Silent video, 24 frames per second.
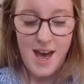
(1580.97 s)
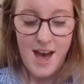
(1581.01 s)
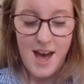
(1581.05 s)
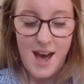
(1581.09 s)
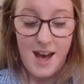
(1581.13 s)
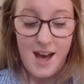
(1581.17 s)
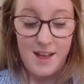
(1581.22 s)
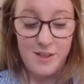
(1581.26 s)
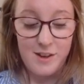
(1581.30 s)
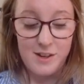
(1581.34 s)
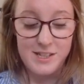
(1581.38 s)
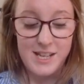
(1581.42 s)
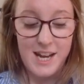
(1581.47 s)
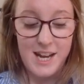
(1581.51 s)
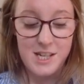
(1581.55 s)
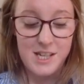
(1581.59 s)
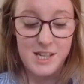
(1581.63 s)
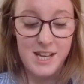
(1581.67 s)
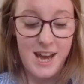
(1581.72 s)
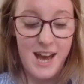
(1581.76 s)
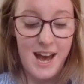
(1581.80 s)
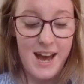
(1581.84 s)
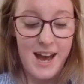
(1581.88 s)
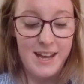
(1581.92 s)
And there's
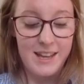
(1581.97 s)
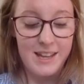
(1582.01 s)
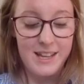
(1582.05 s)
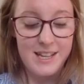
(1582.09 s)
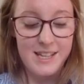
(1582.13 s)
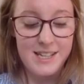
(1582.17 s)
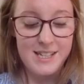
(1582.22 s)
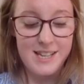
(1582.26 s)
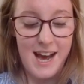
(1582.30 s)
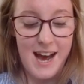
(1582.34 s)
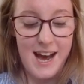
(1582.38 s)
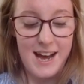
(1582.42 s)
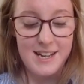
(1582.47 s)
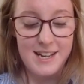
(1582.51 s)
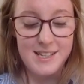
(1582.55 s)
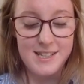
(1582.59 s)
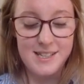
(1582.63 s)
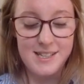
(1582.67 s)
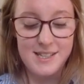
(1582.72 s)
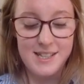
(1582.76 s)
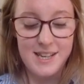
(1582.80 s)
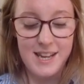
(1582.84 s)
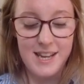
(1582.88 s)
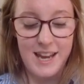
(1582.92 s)
actually a Highland
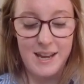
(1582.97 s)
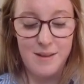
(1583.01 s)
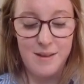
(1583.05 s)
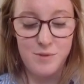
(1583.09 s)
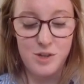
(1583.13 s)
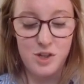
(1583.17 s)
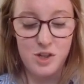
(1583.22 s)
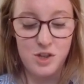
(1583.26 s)
dance named